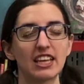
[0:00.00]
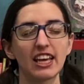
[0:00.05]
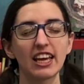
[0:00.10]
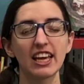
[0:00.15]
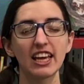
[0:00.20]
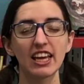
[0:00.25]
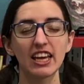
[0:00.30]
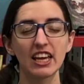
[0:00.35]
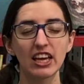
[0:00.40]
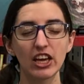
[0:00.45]
T,
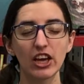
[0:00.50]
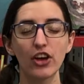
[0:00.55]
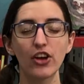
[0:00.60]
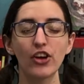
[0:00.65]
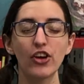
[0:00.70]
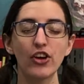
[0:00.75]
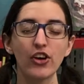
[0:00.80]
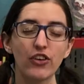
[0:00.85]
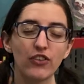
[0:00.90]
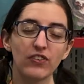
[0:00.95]

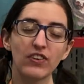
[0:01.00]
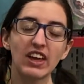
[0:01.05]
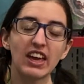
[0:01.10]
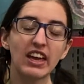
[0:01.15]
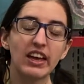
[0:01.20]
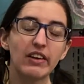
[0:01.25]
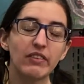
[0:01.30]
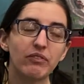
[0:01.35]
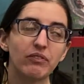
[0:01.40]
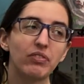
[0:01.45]
U,
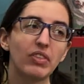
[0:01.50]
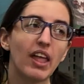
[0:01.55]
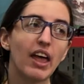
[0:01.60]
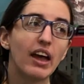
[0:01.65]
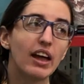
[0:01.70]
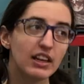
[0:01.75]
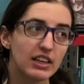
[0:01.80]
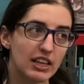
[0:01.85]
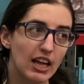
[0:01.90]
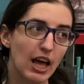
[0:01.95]
V,
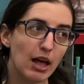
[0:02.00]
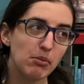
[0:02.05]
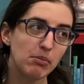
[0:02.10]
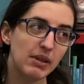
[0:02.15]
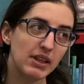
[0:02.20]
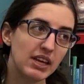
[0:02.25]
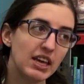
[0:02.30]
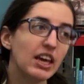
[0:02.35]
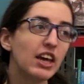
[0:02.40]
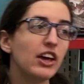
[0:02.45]

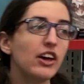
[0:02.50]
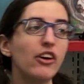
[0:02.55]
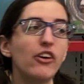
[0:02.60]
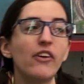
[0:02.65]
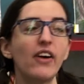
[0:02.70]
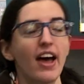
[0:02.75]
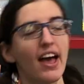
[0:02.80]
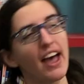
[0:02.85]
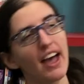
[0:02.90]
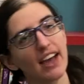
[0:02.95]
W,